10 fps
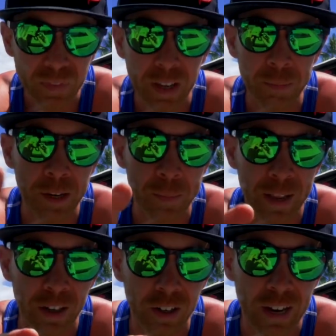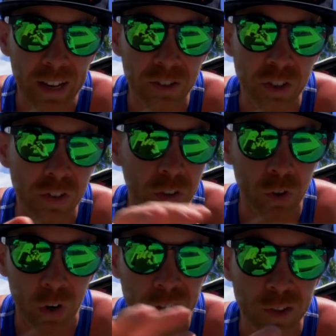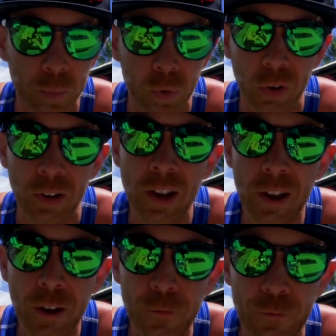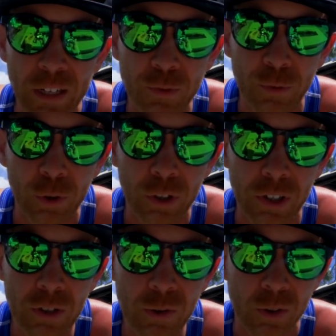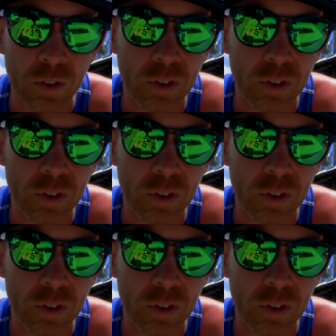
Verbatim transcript: and make better and just across the board fix for users.